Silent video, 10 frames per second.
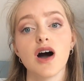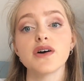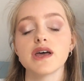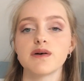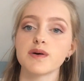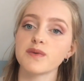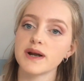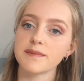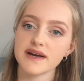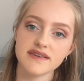Oh yeah, we
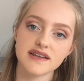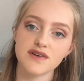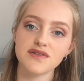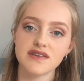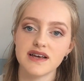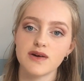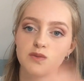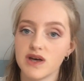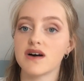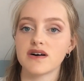went basically, obviously
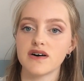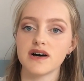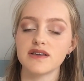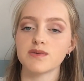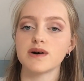we are guides.